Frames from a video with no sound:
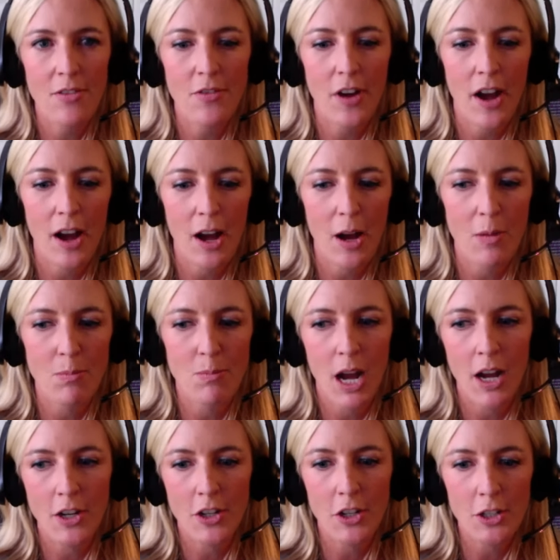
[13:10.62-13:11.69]

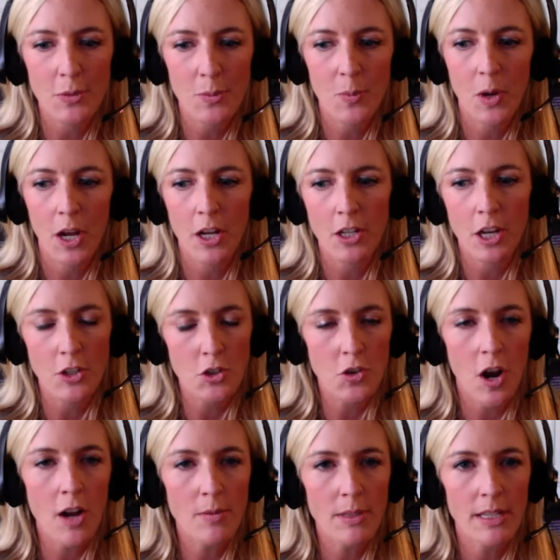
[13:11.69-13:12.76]
a
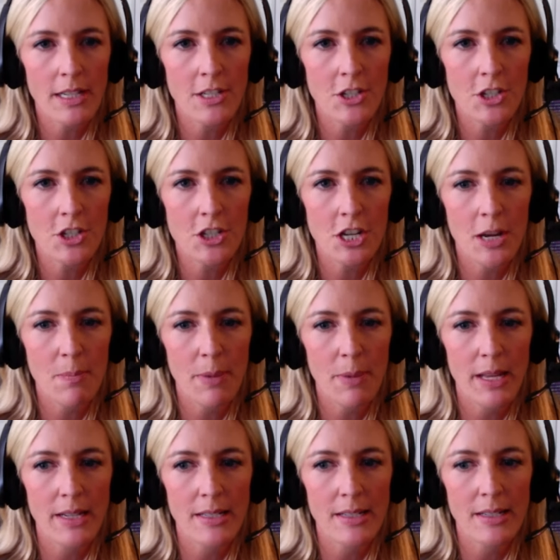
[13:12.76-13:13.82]
strong relationship
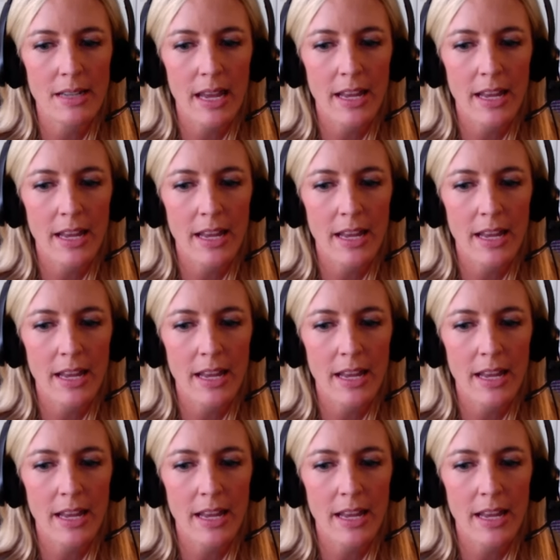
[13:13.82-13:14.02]
and